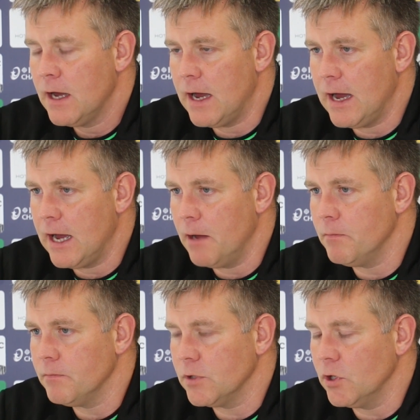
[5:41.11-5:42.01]

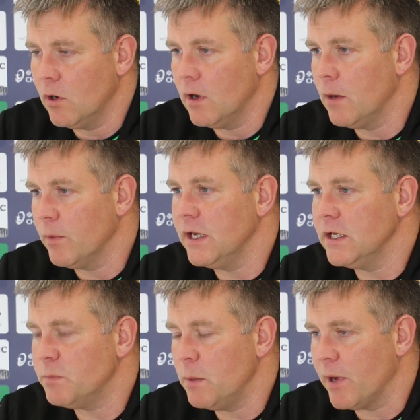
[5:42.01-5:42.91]
And we
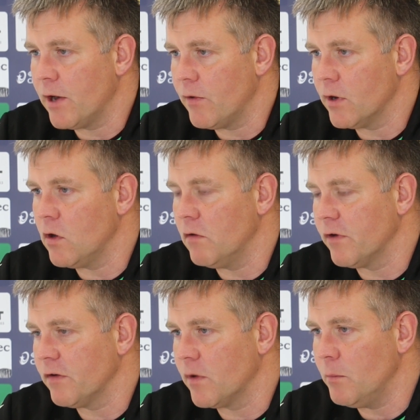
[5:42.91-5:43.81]
need to be better at
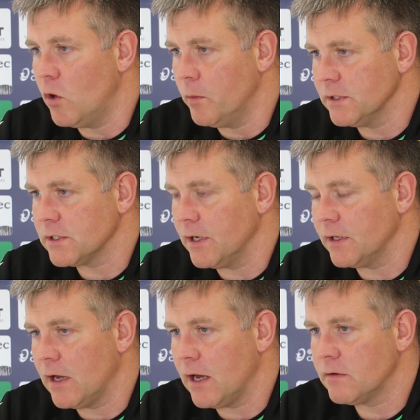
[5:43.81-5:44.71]
recovering from moments like
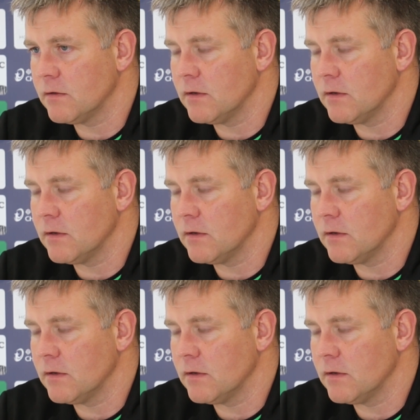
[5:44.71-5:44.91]
that.